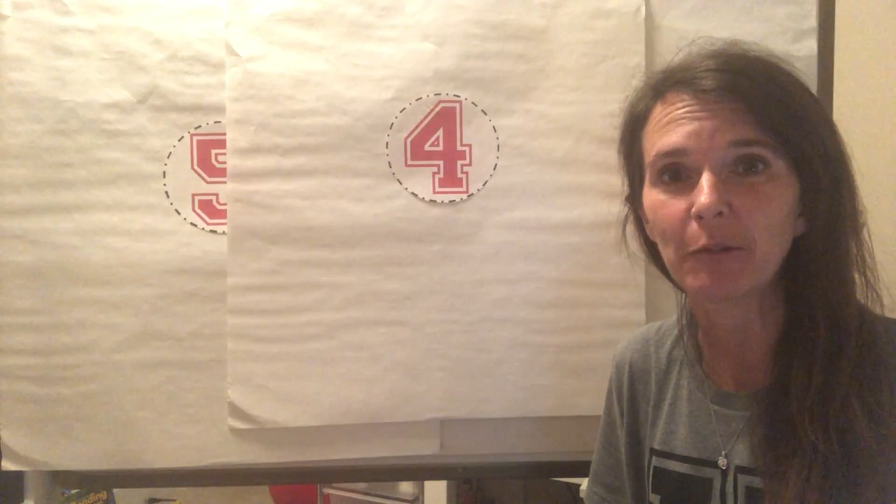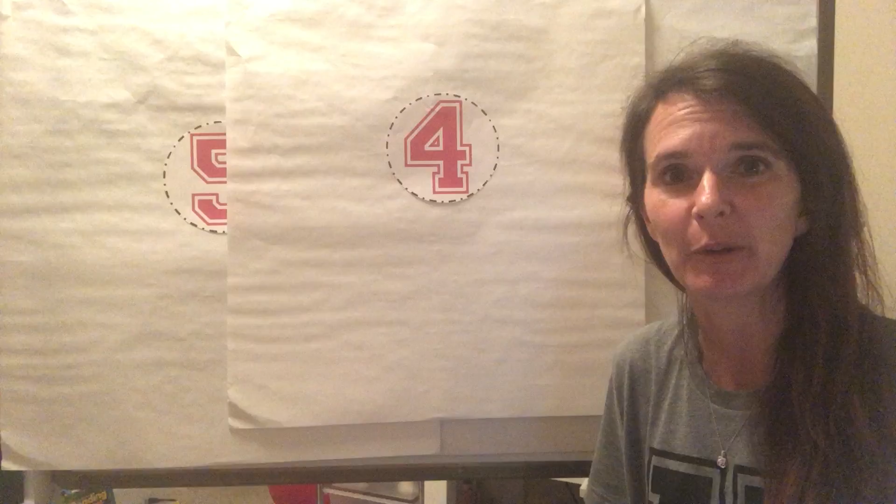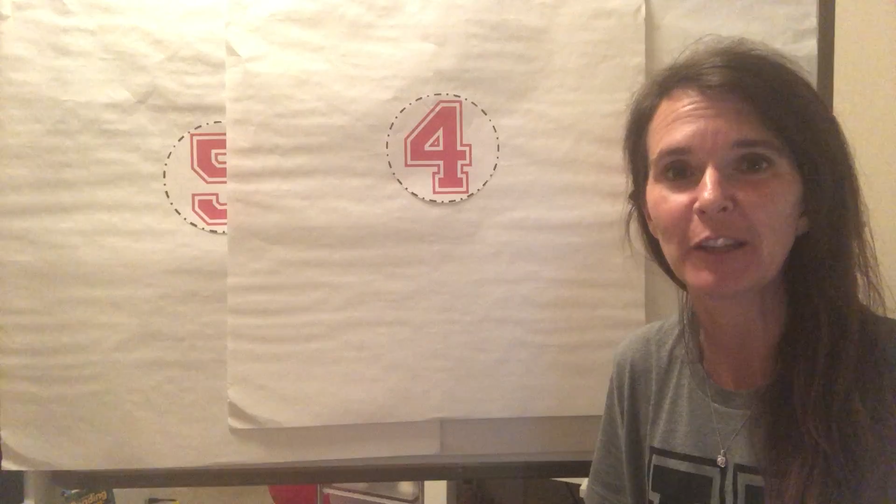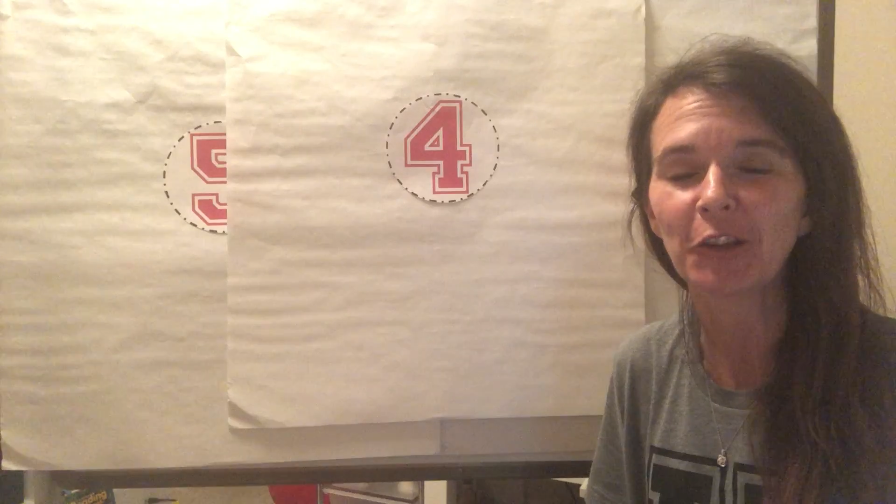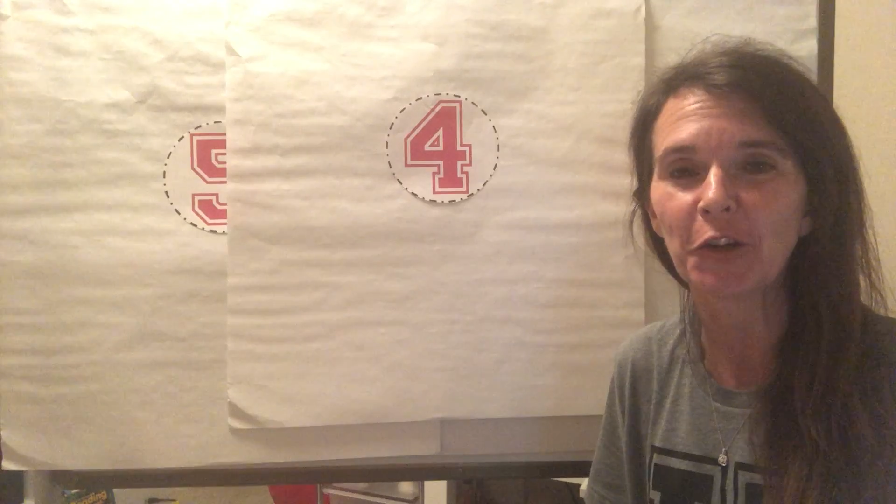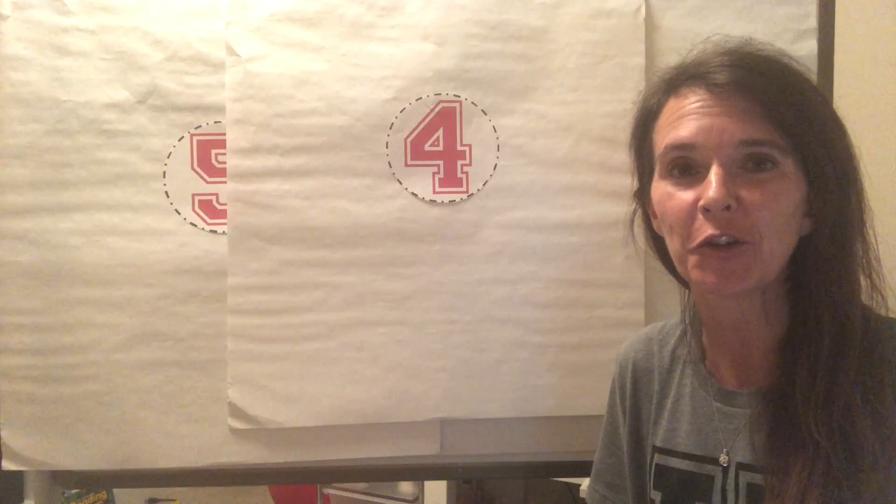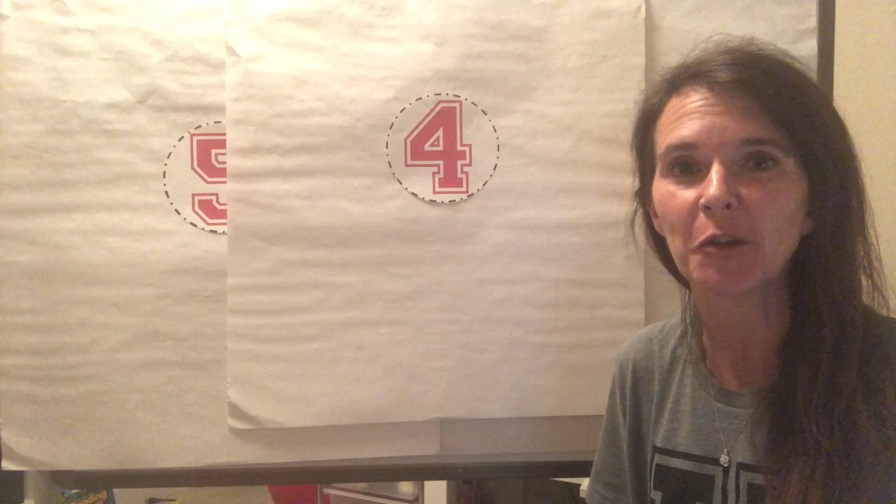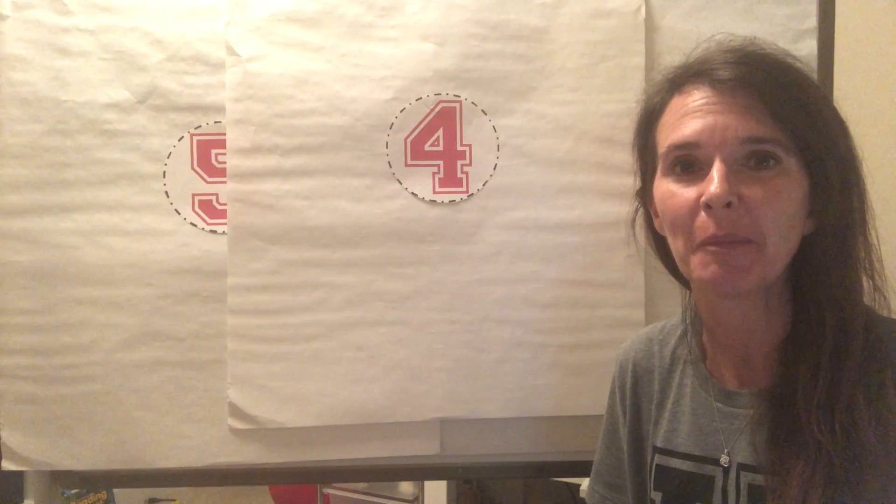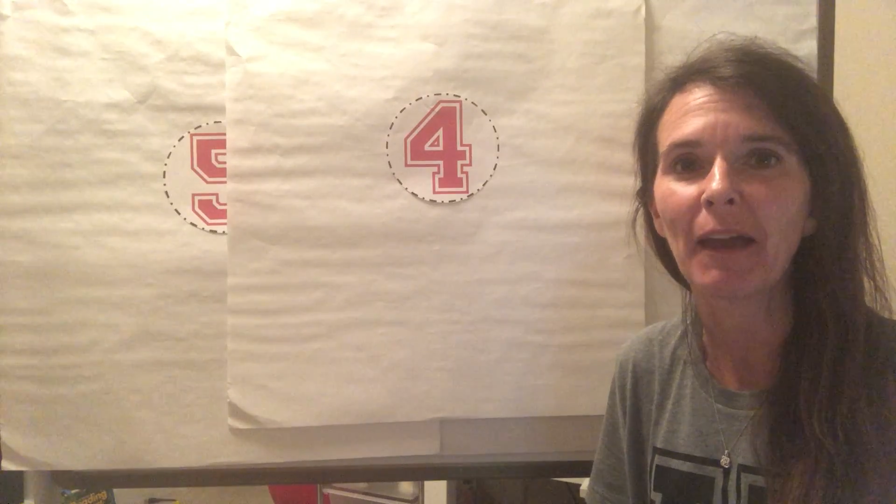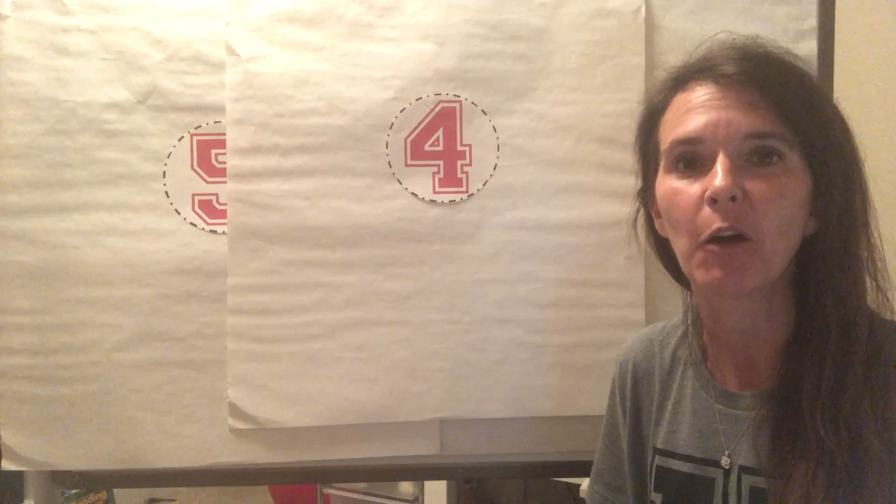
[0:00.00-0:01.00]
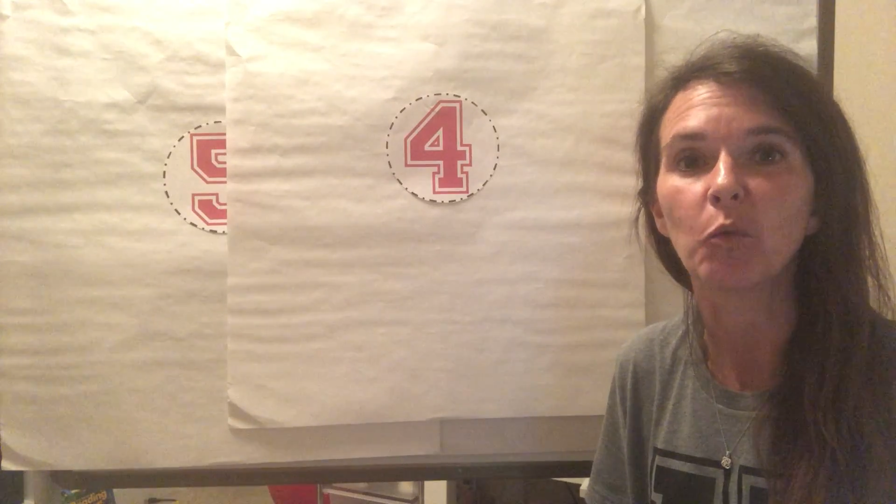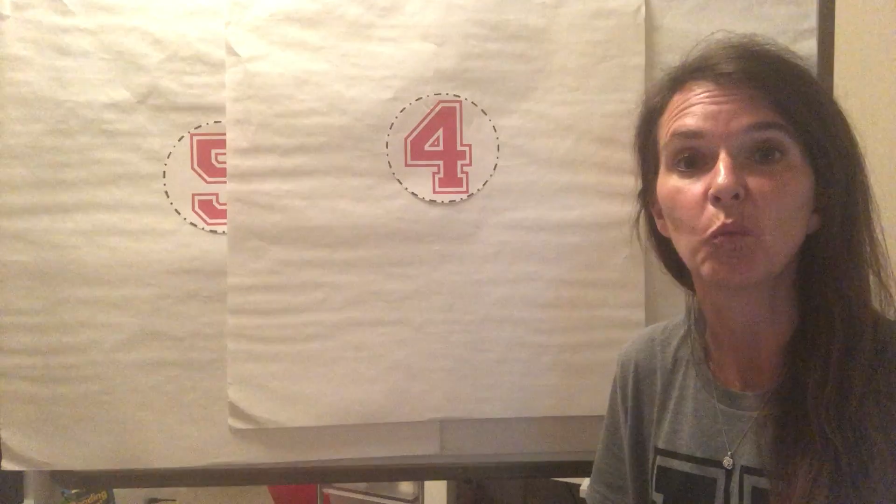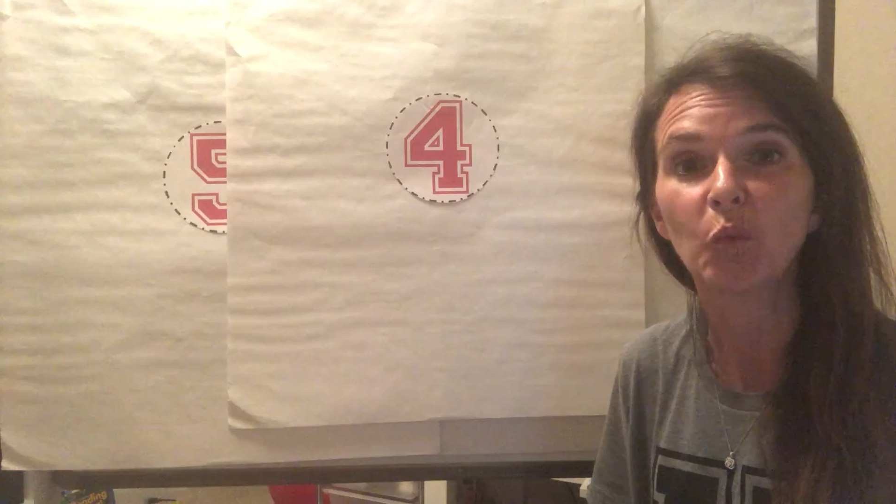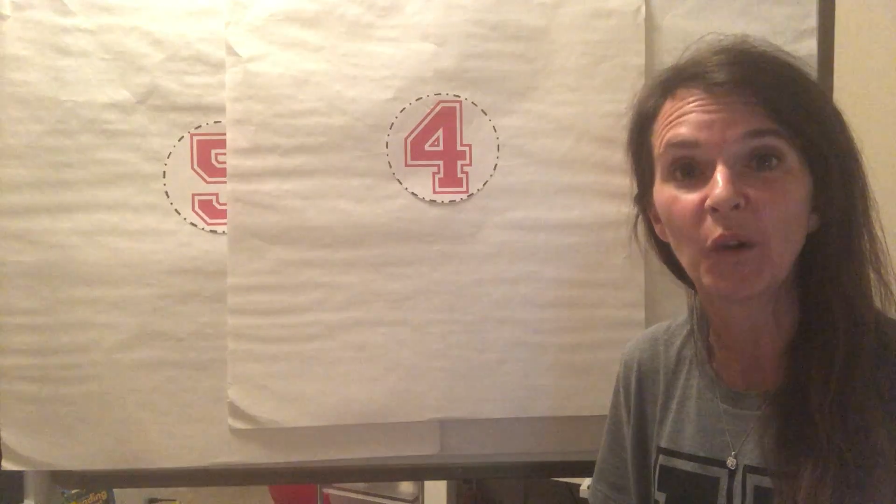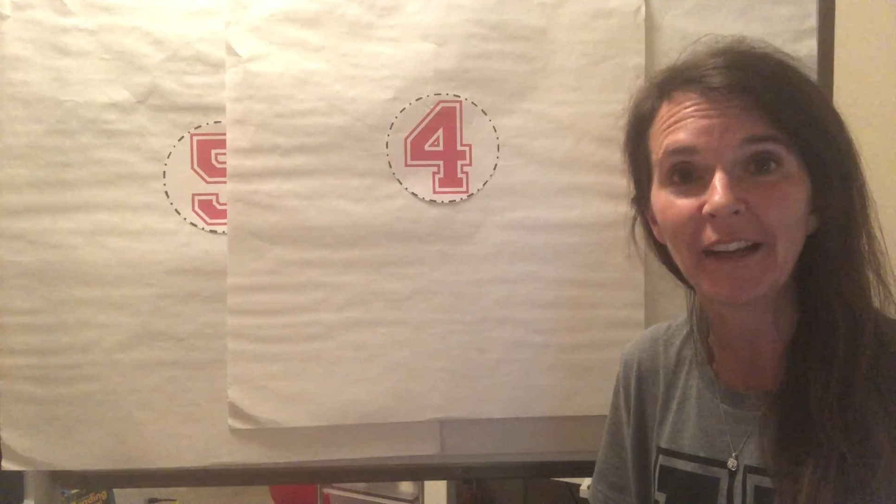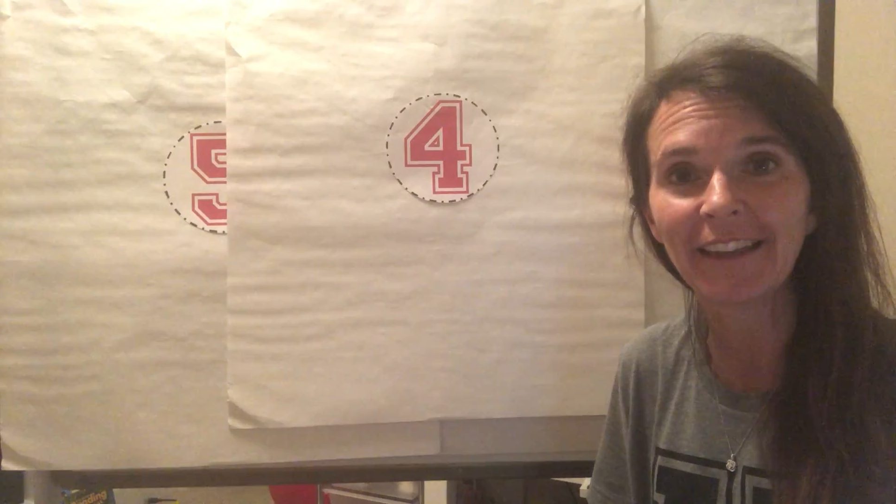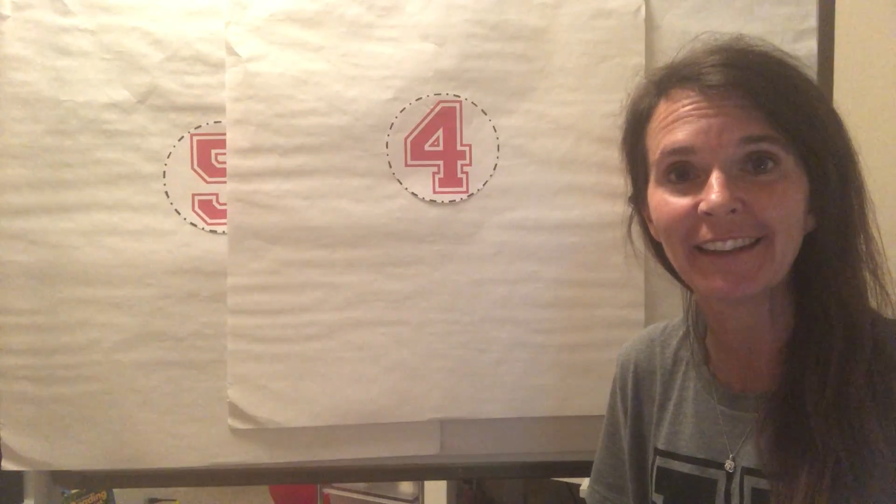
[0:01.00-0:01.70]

we learned about 1,